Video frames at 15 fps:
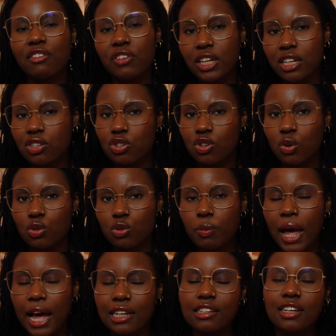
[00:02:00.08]
Viki Sew's
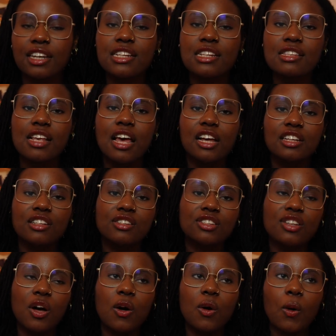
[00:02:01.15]
patterns.
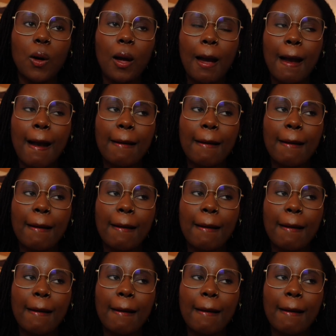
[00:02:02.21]
So